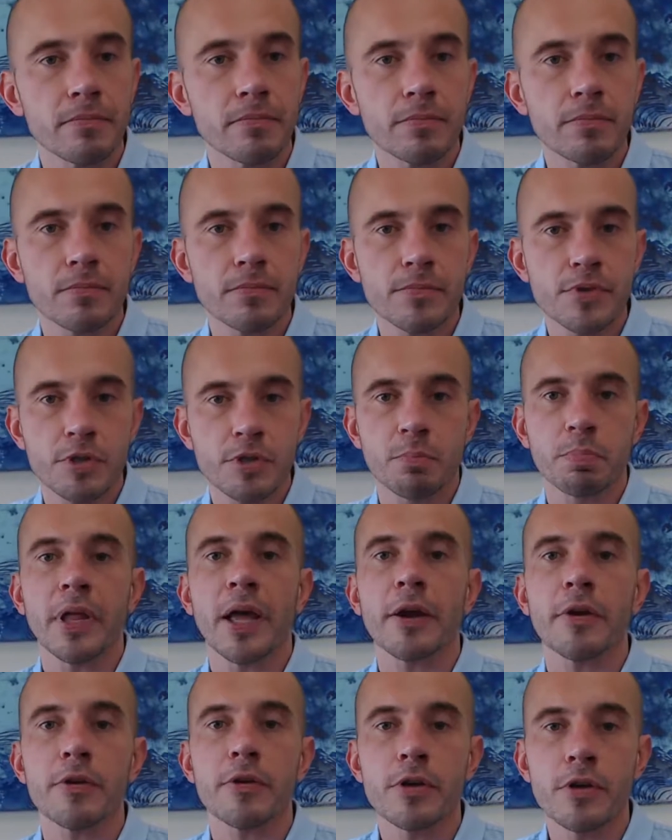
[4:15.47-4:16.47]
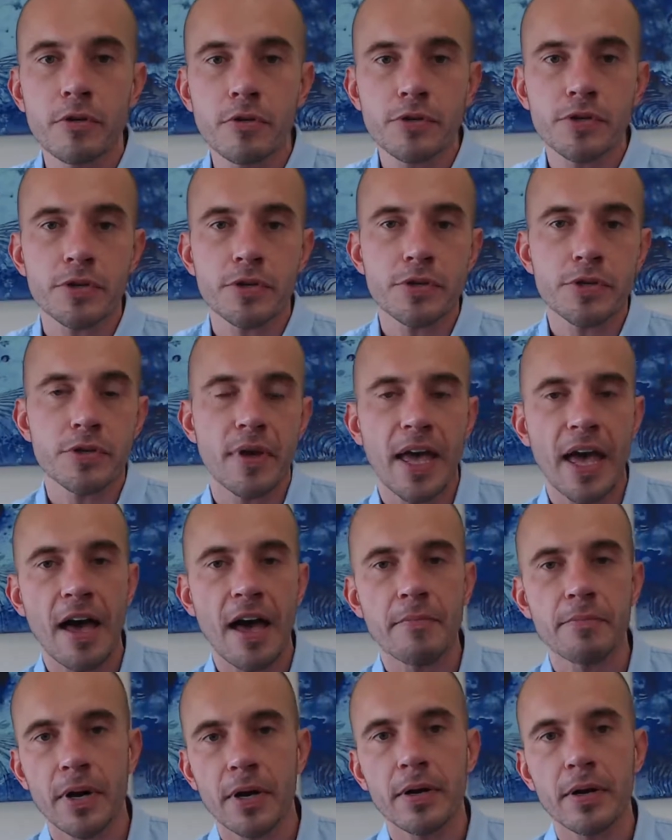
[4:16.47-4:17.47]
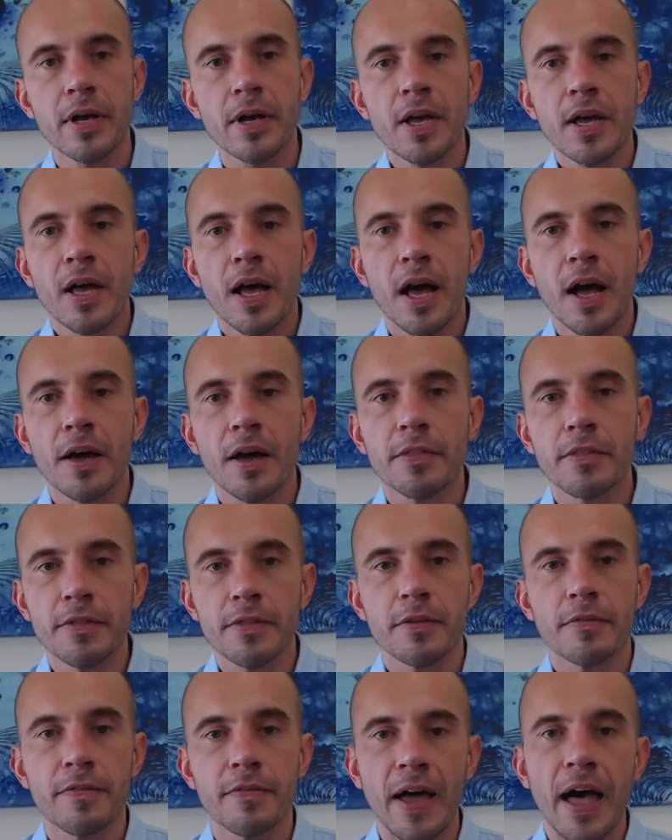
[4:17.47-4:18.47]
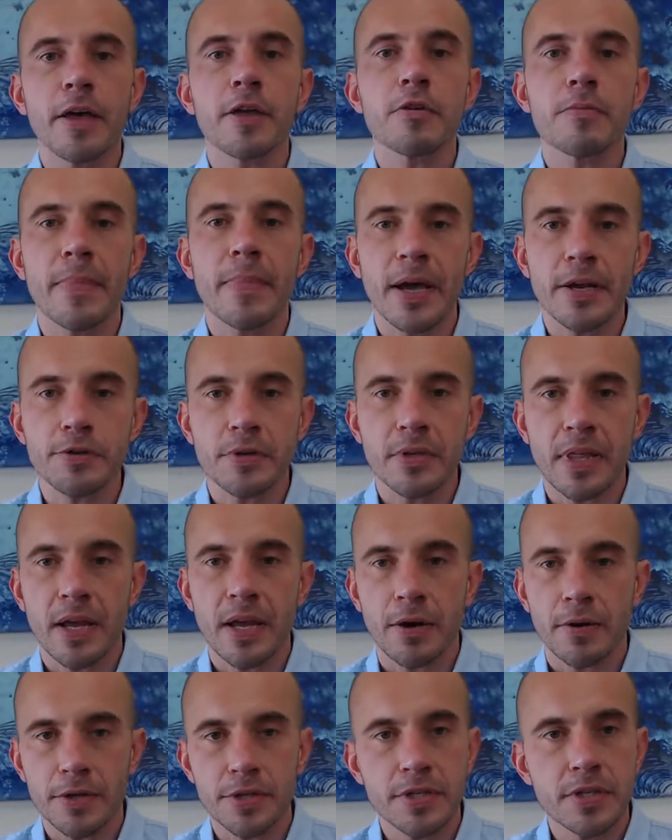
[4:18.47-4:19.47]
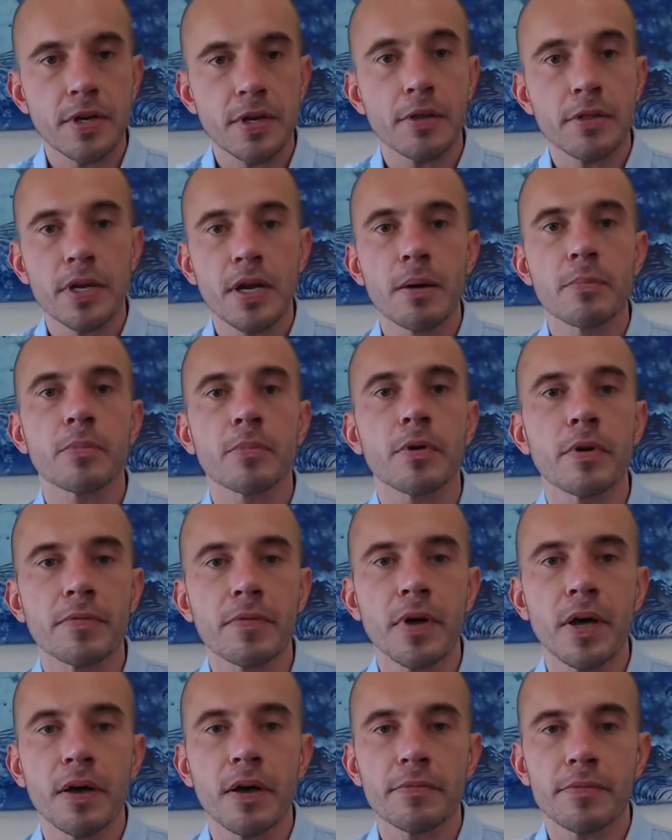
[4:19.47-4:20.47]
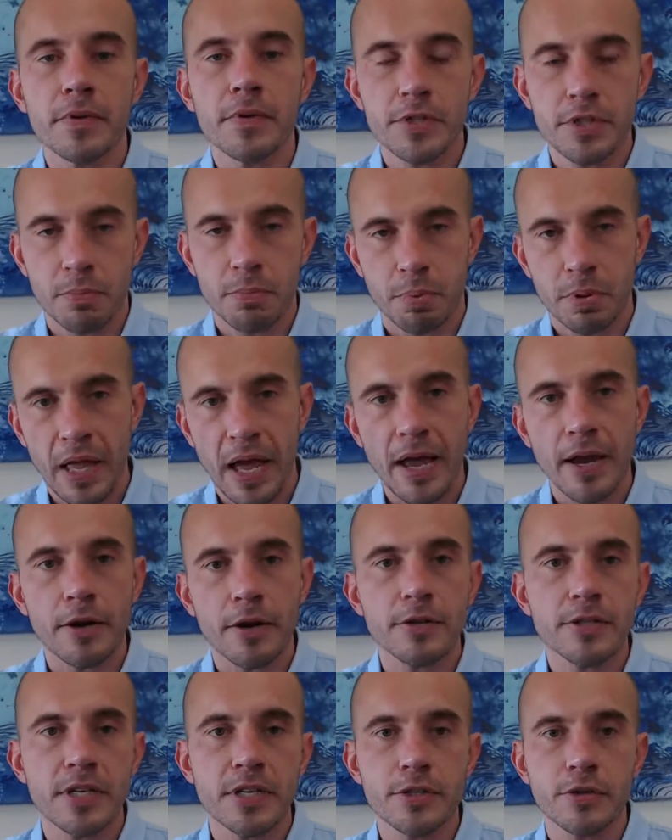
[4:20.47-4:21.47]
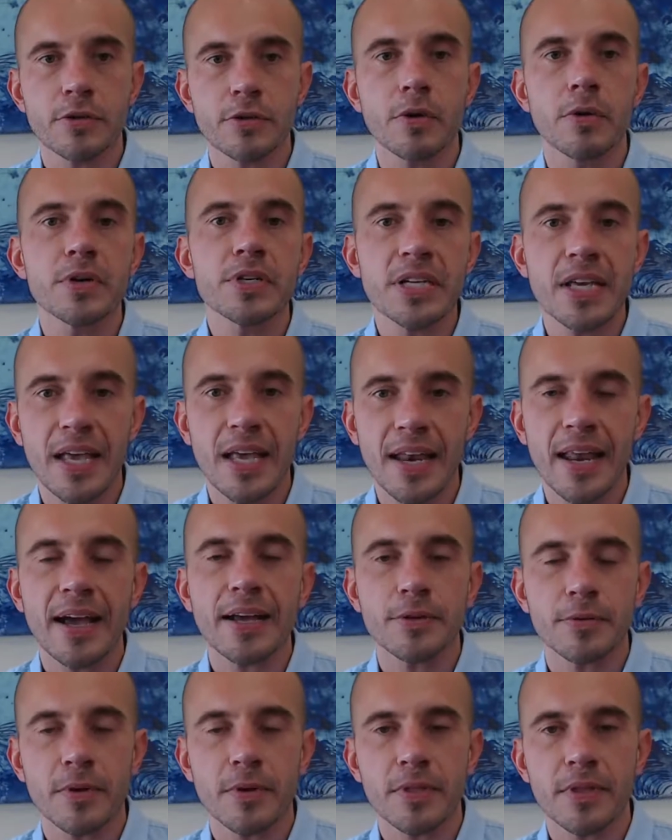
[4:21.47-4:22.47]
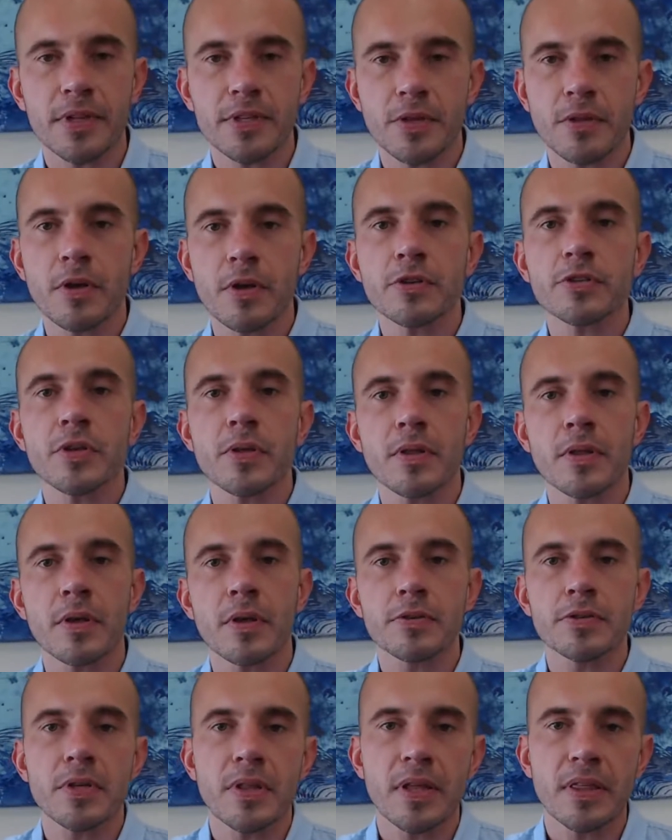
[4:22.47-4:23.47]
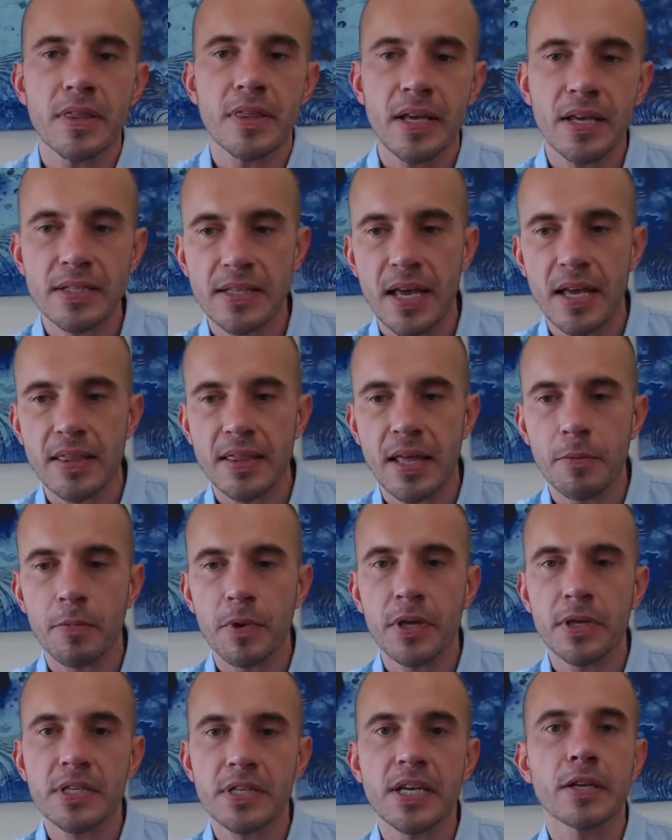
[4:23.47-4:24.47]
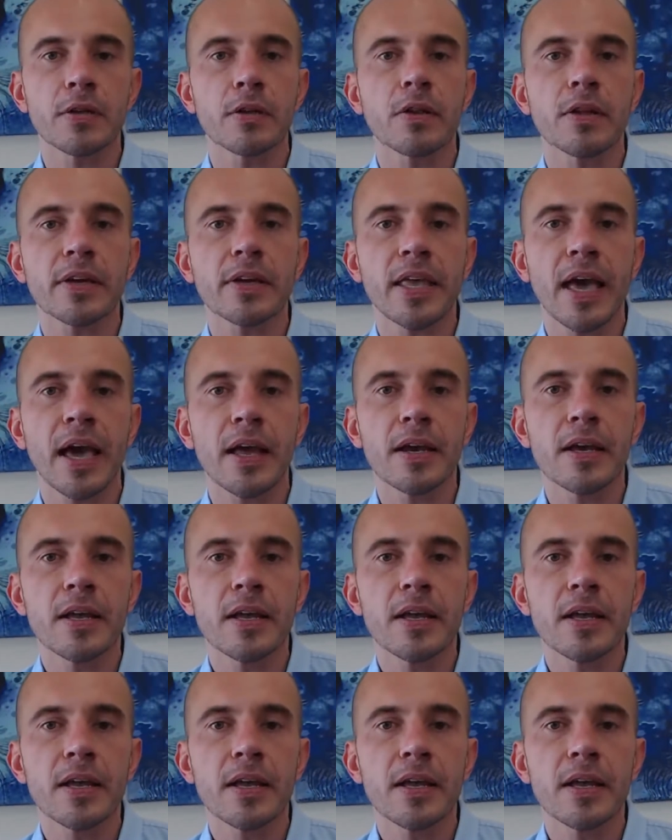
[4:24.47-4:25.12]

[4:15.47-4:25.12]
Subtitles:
supplier users you have, but the value metric there is the number of suppliers that you're going to connect with. And so those are the things that we tend to look at